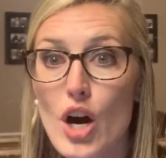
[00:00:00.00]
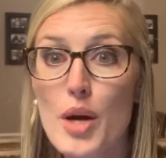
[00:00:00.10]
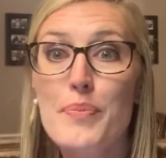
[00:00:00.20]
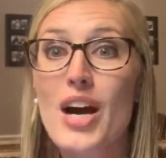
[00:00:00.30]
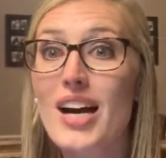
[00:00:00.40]

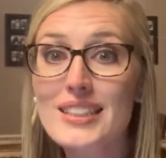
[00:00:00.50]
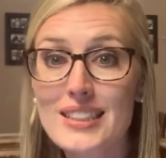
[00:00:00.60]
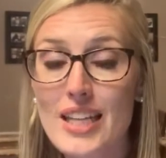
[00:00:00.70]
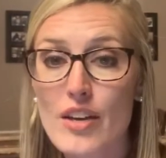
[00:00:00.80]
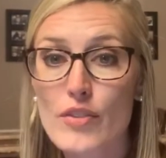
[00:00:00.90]
are
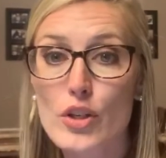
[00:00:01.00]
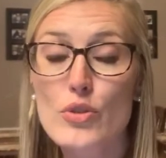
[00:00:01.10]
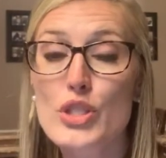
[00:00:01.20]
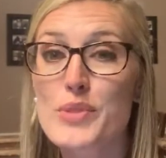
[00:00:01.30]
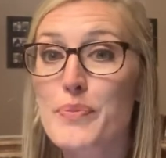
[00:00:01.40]
positive, who
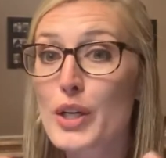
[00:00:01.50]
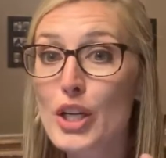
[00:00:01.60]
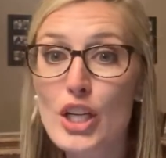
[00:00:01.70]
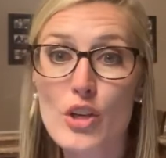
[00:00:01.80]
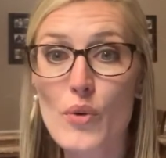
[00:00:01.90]
spur
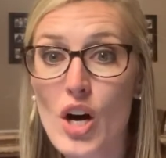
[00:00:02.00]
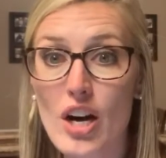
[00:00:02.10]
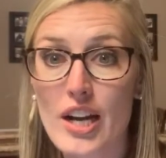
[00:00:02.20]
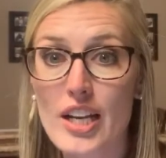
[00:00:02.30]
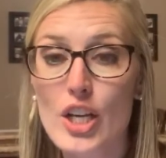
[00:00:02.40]
you on,